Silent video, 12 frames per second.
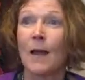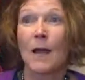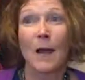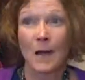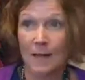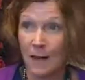
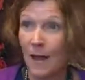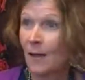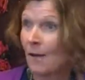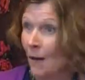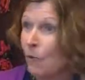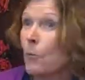And I
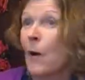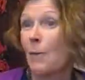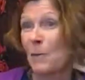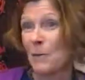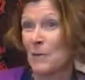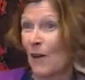love
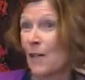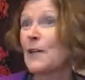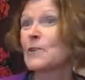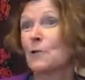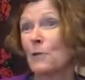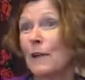problem solving.
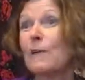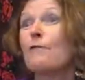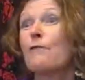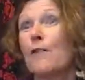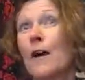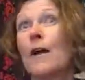It's a really
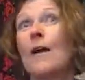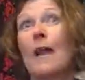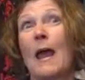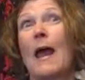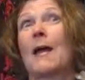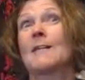fun
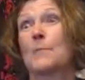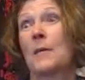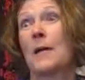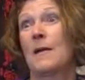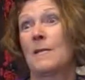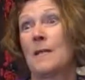
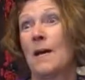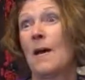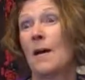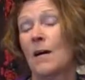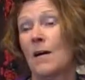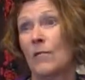aspect
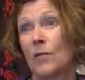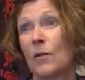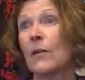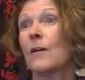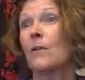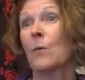of
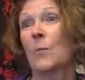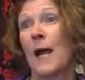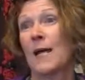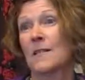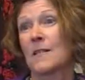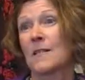clinical
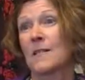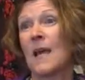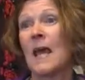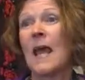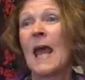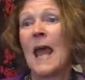practice.
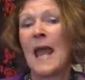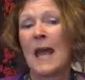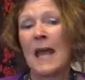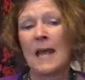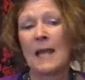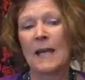
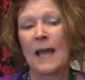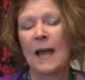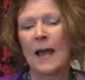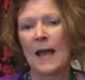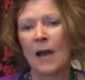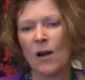And
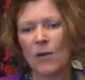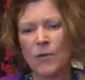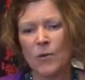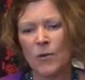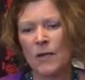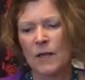I
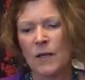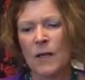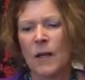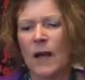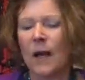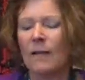also think
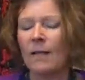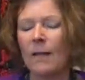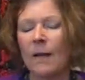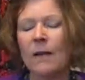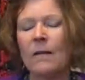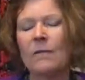I
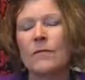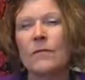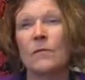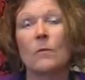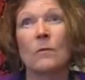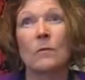loved
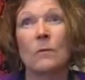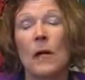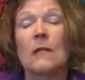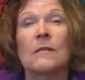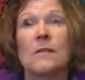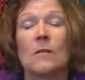
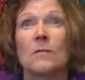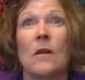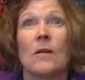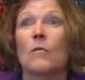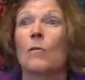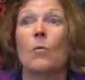and still
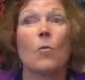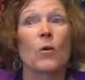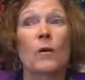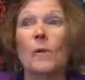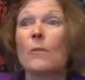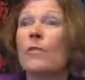love
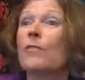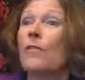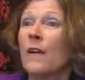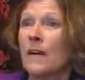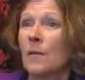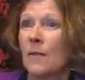working with
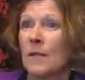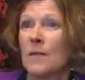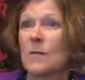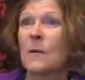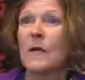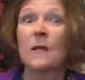
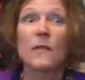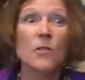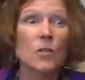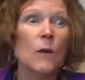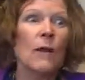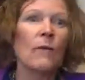families because
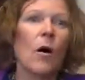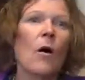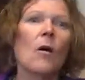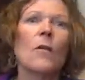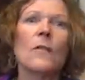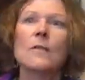you have
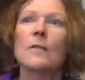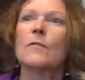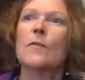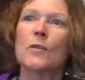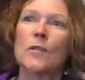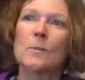all these
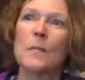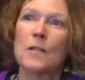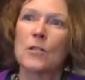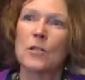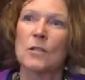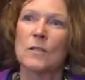different
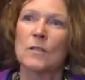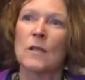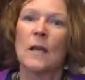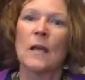dimensions.